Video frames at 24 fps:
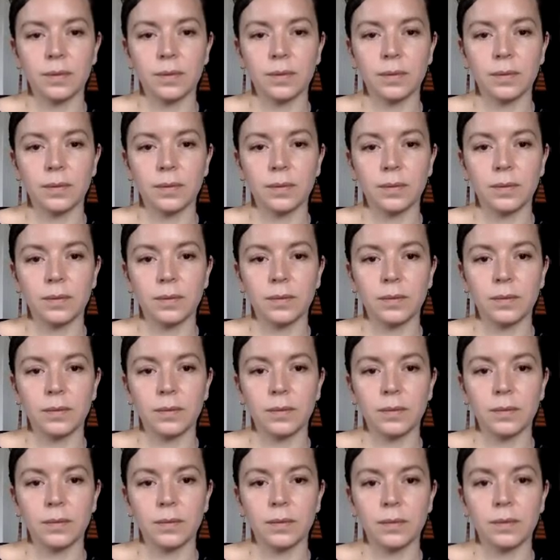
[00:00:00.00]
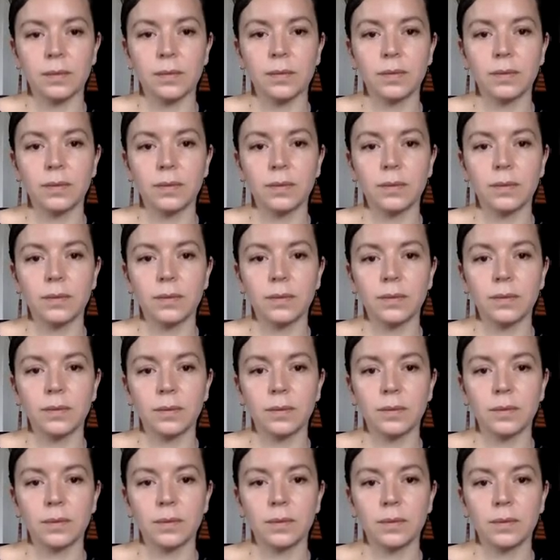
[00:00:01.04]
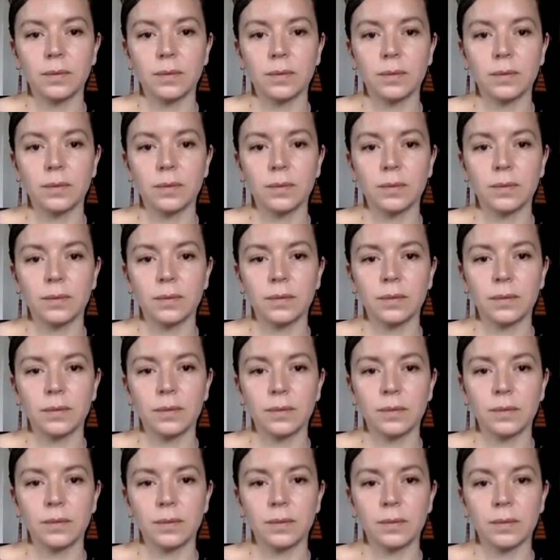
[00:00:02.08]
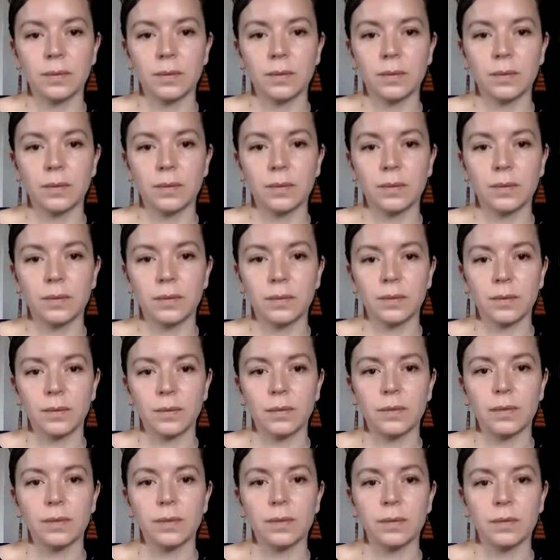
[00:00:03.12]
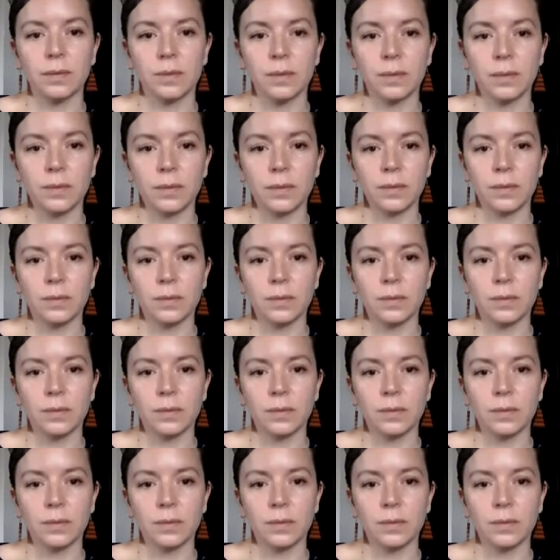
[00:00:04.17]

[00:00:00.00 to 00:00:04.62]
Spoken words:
This person isn't speaking.